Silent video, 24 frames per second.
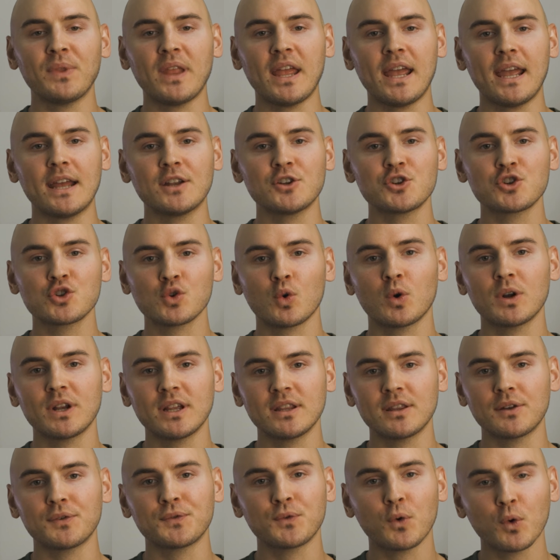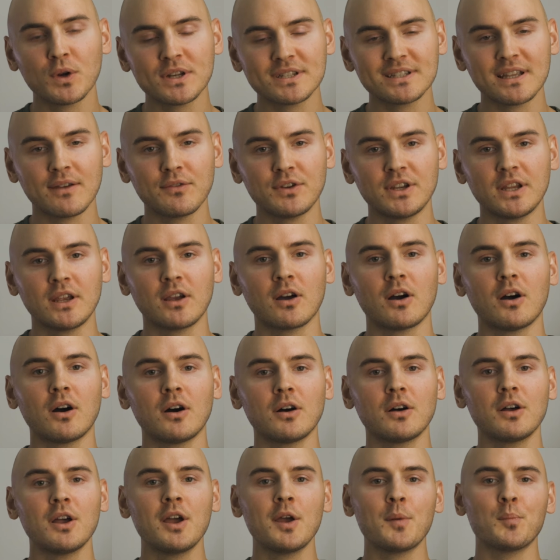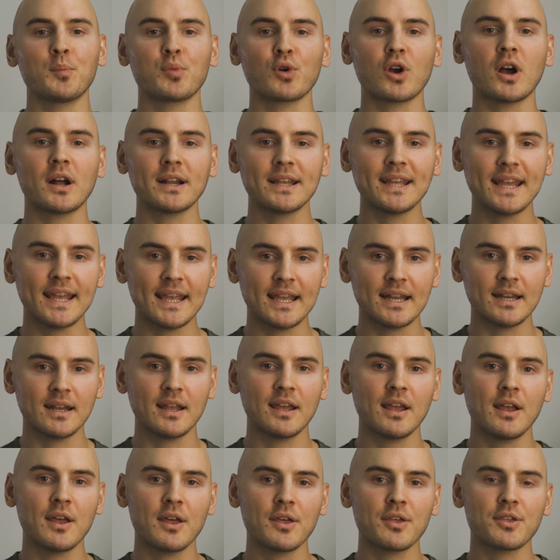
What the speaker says: and shorting the 470 call brought in